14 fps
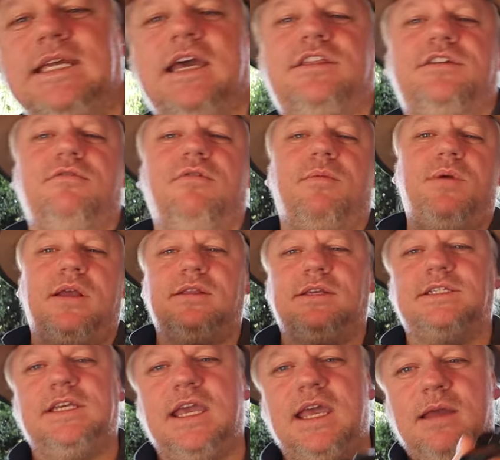death gripping
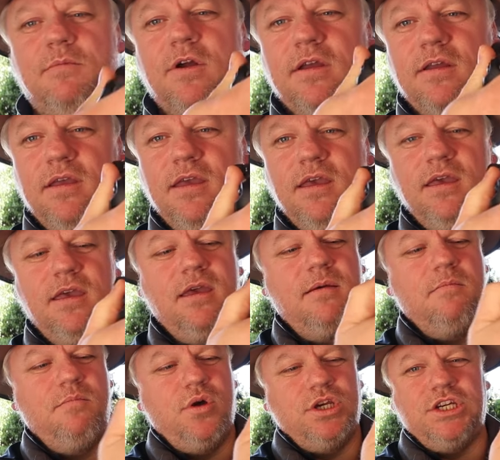this camera,
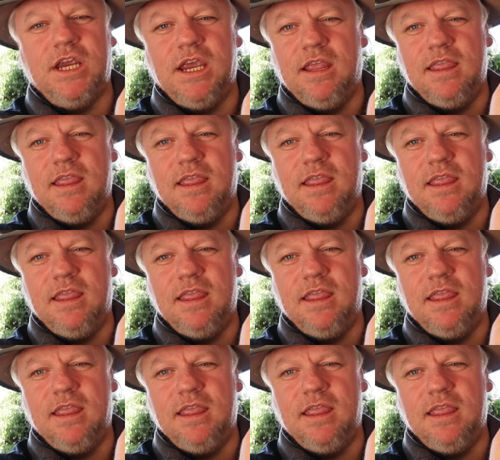pushing